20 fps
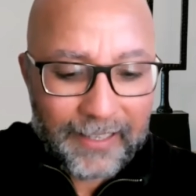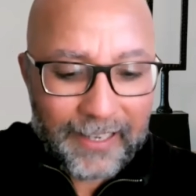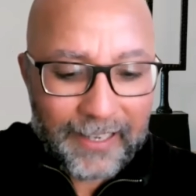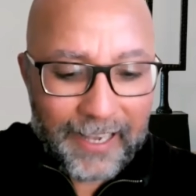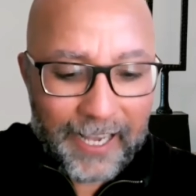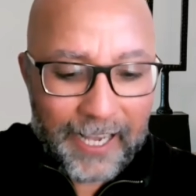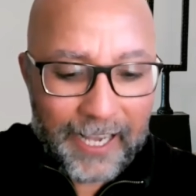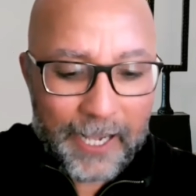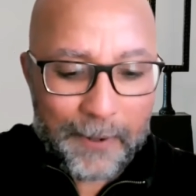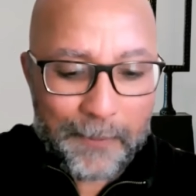
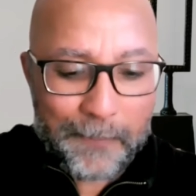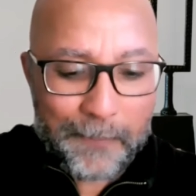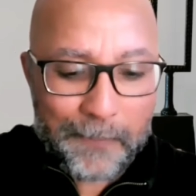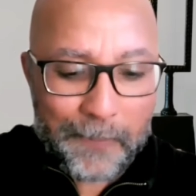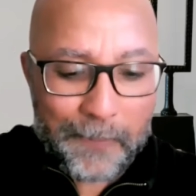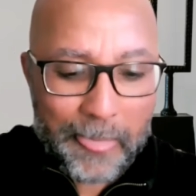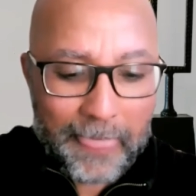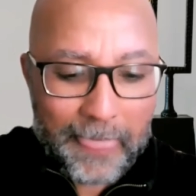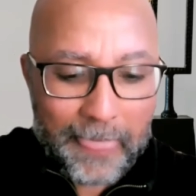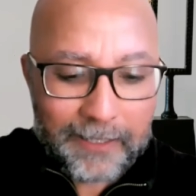
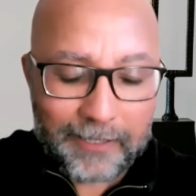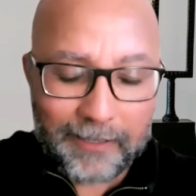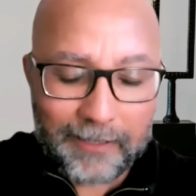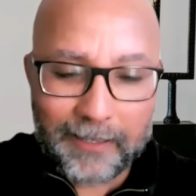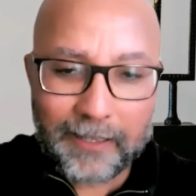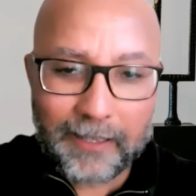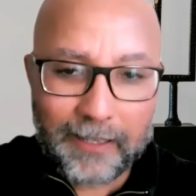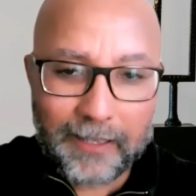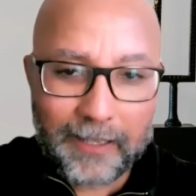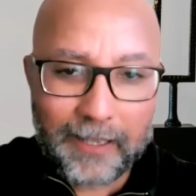So
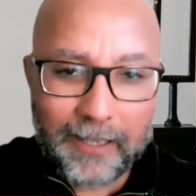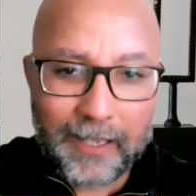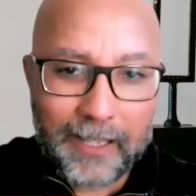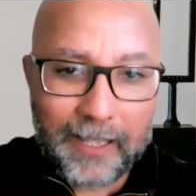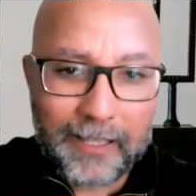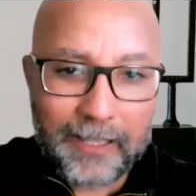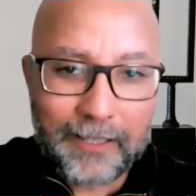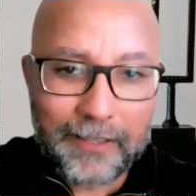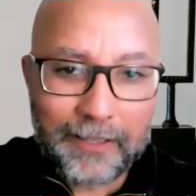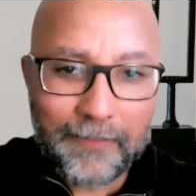
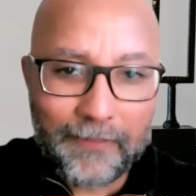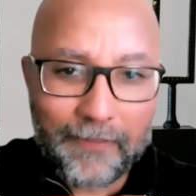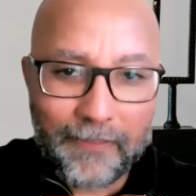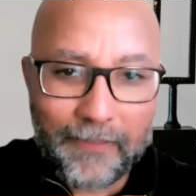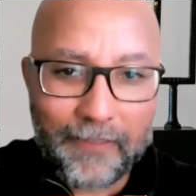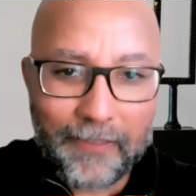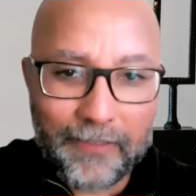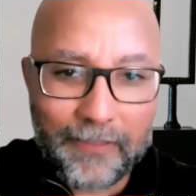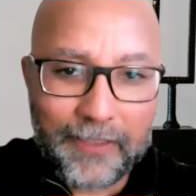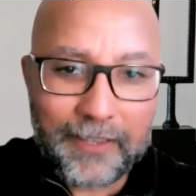
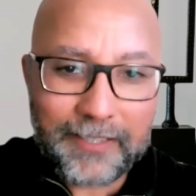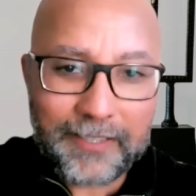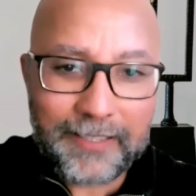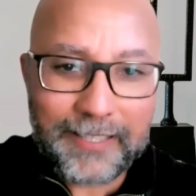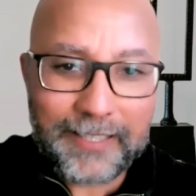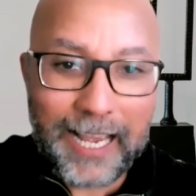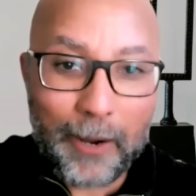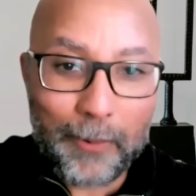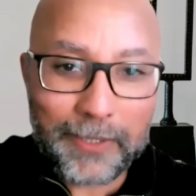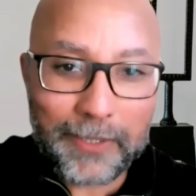this
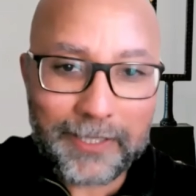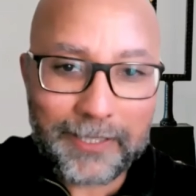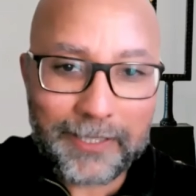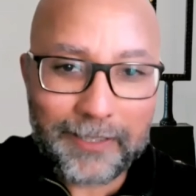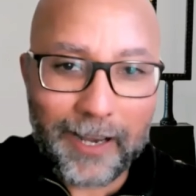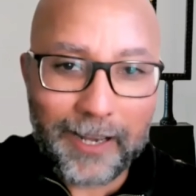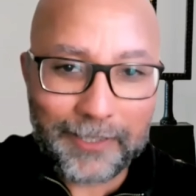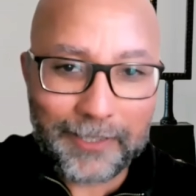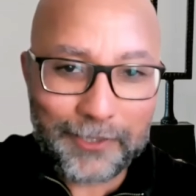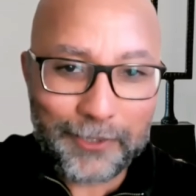is how it
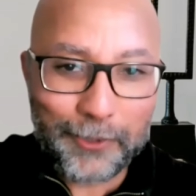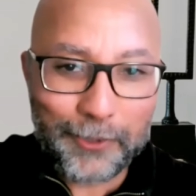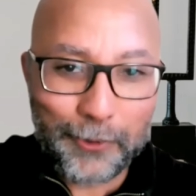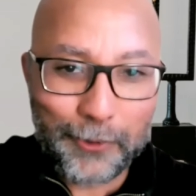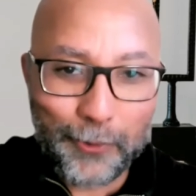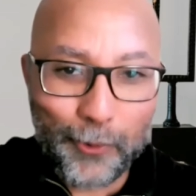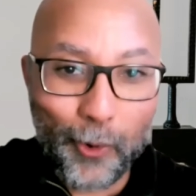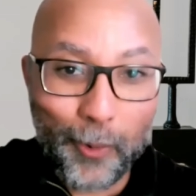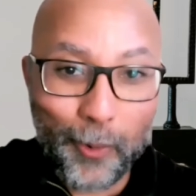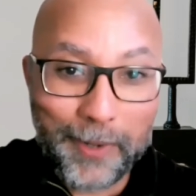starts. So
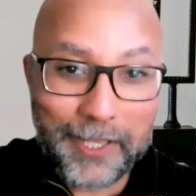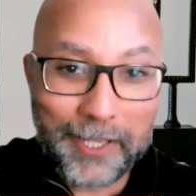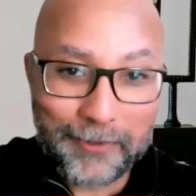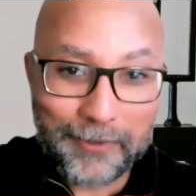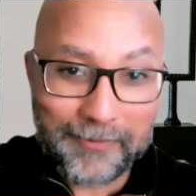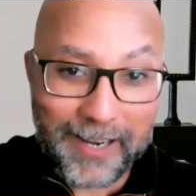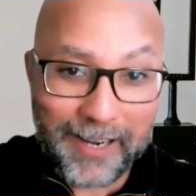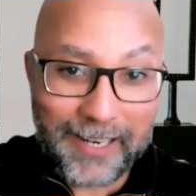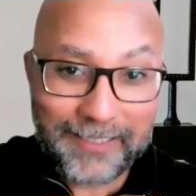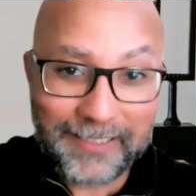normally
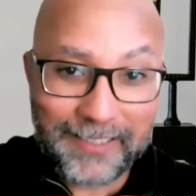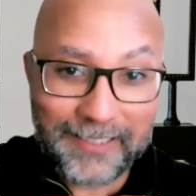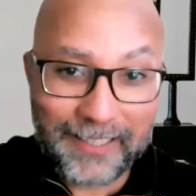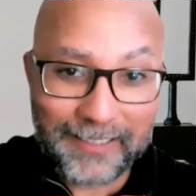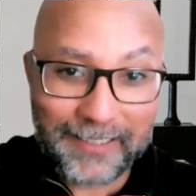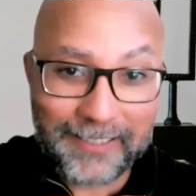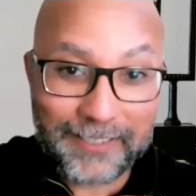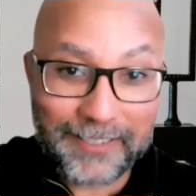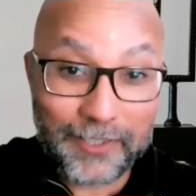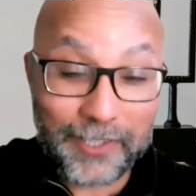you write it
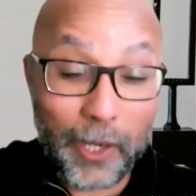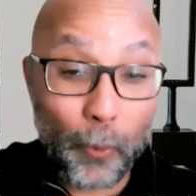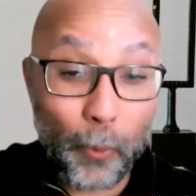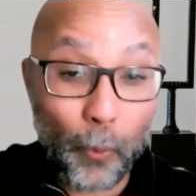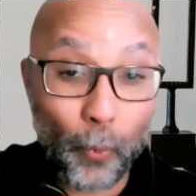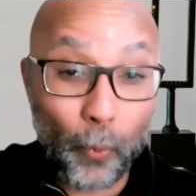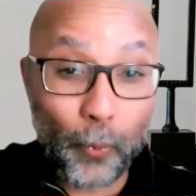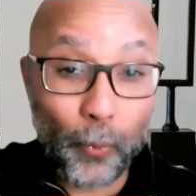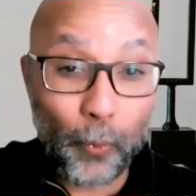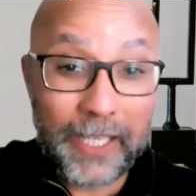like this:
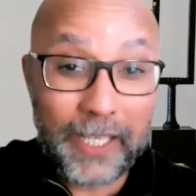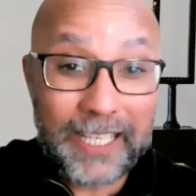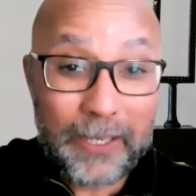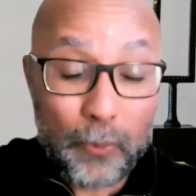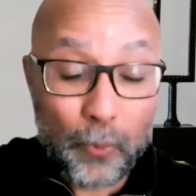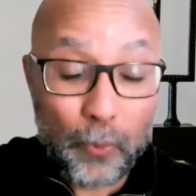we